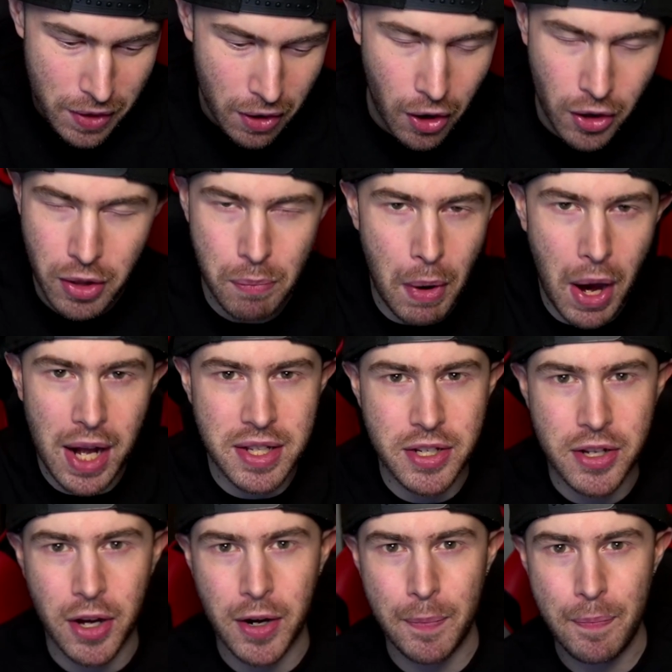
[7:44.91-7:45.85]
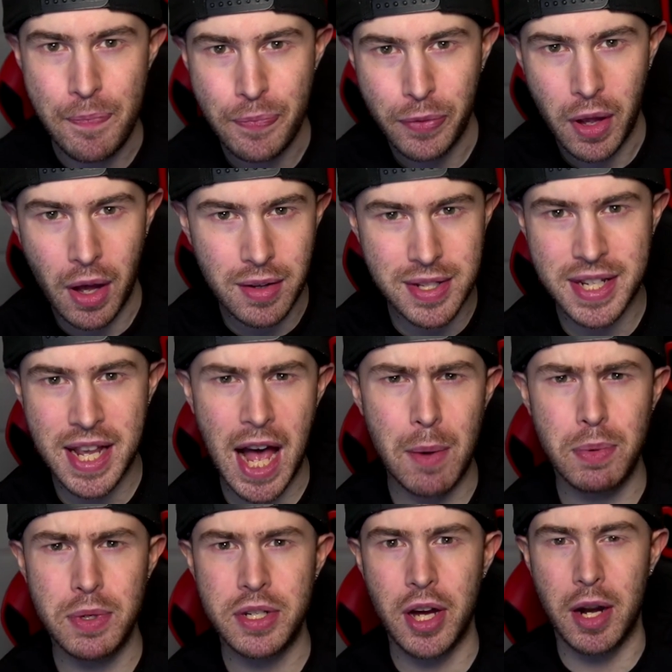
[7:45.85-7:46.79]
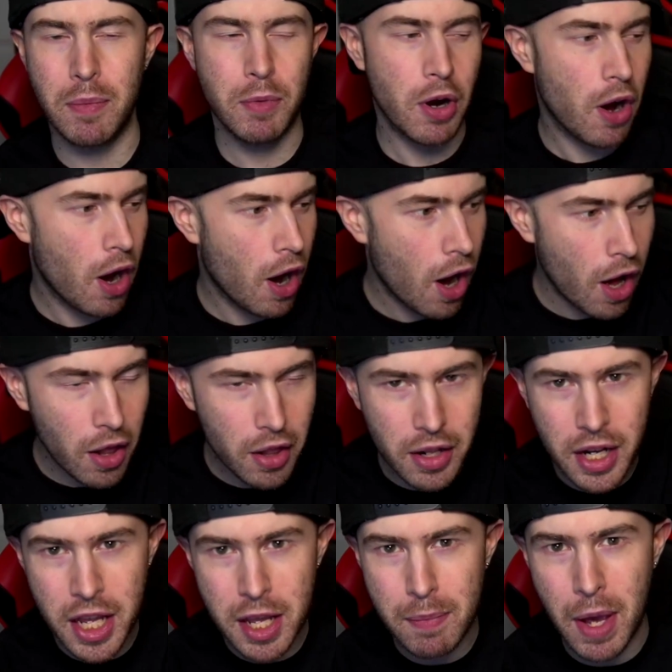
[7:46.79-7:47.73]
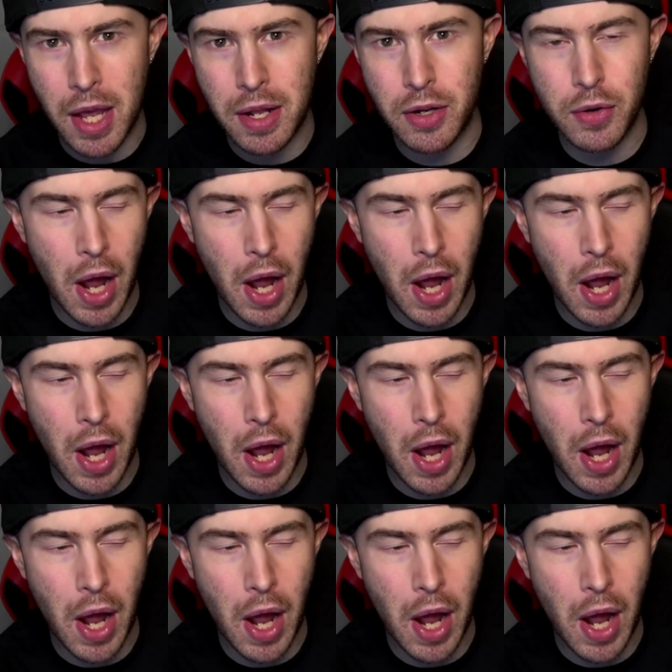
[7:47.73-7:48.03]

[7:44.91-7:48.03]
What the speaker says: All the bots got them. All the scalpers got them. They're all on eBay, dude.